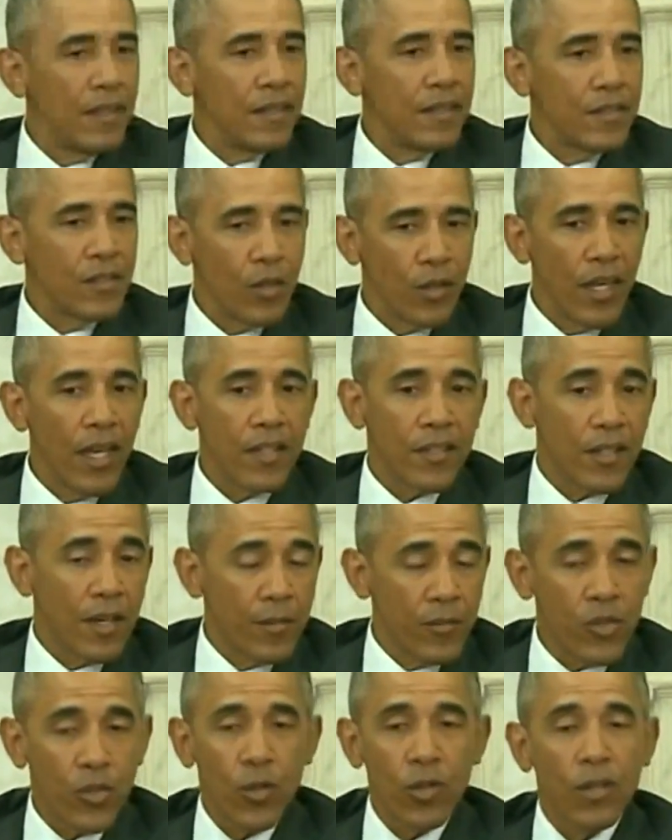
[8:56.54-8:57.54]
So yes,
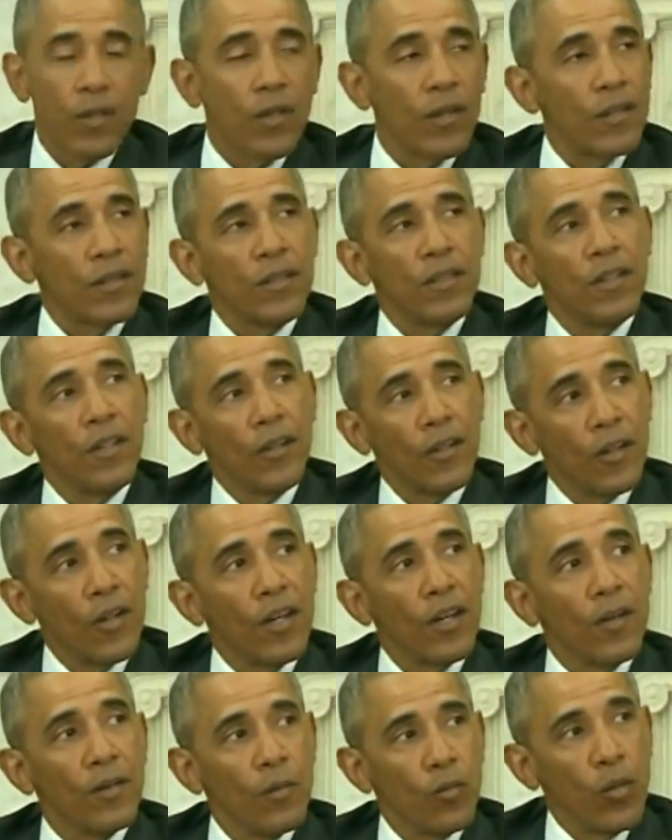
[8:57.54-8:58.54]
I'm sure that
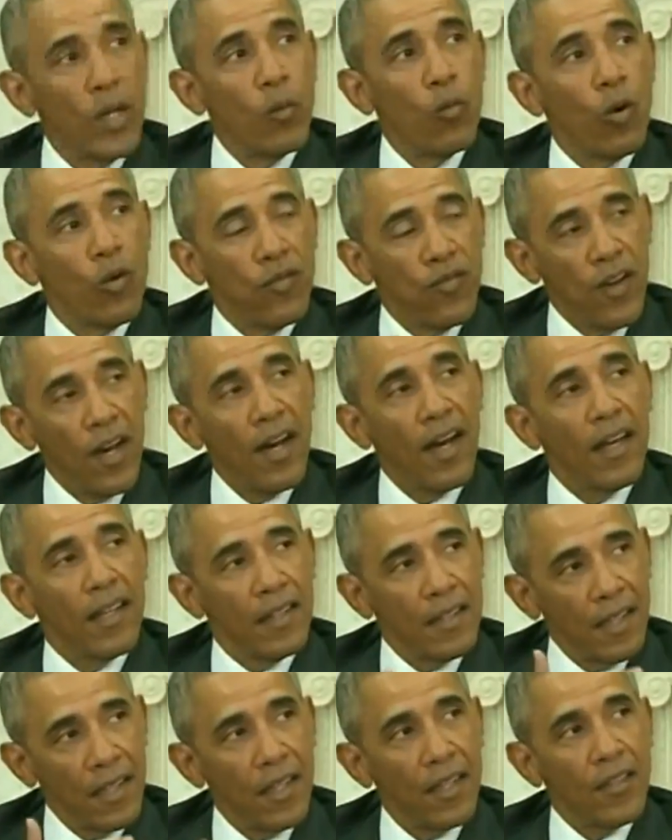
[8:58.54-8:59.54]
we will find
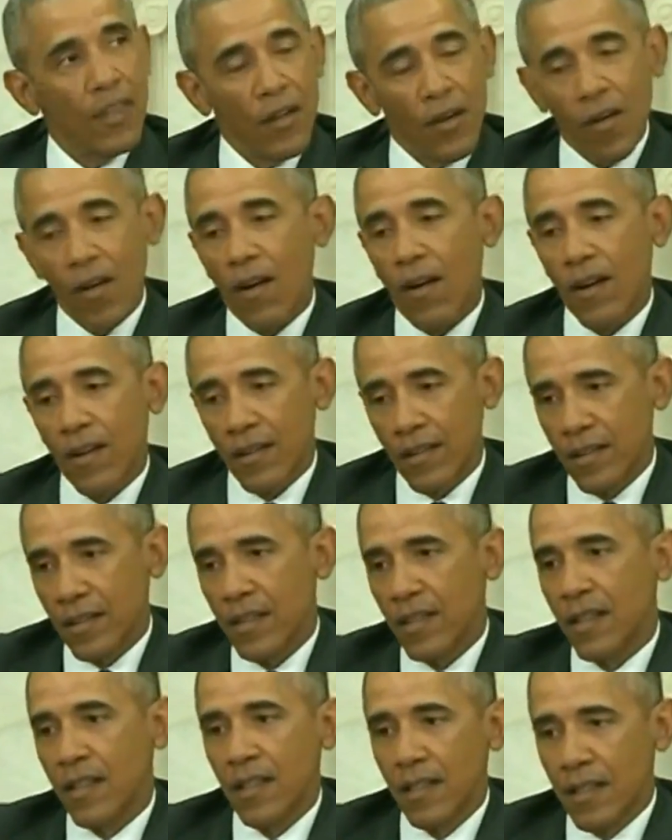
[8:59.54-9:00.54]
that there
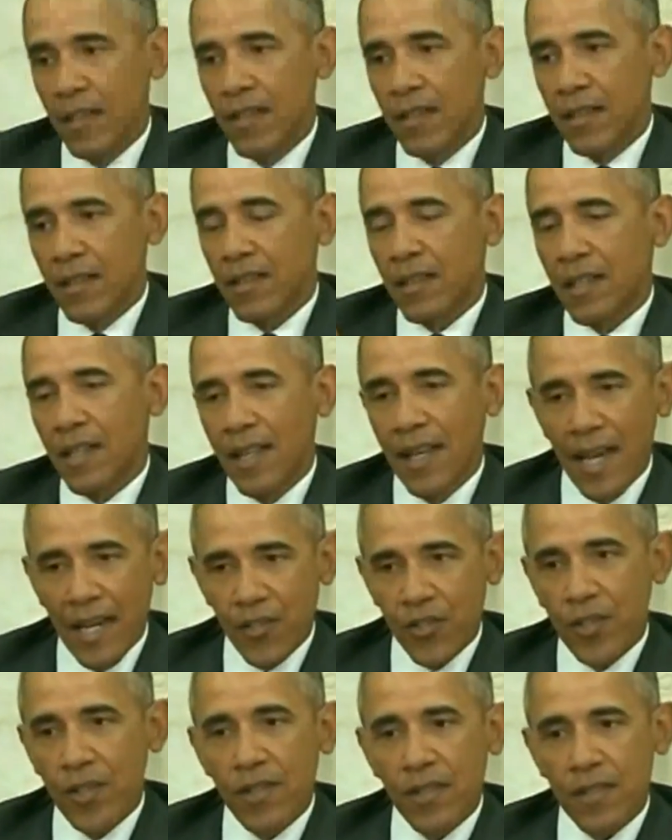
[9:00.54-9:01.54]
are
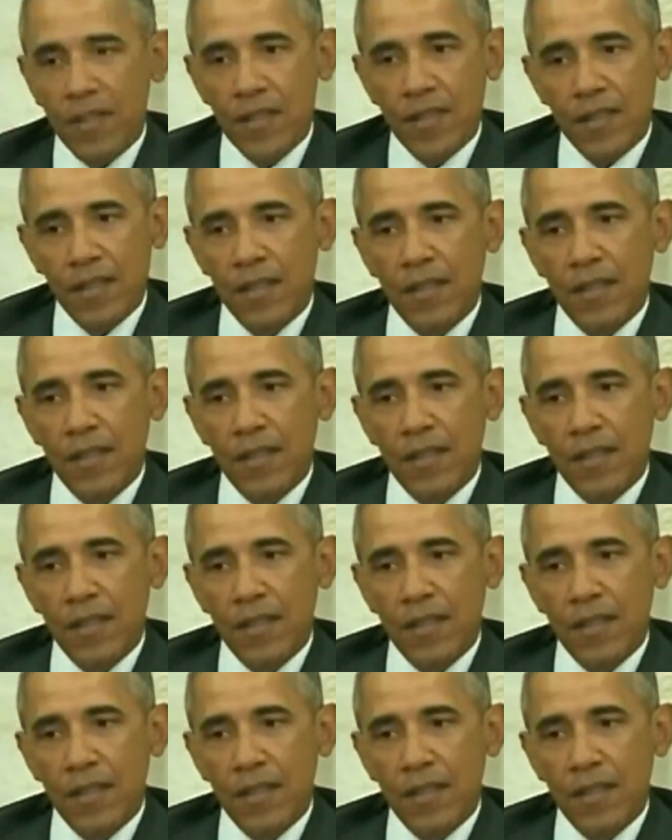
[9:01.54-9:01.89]
connections,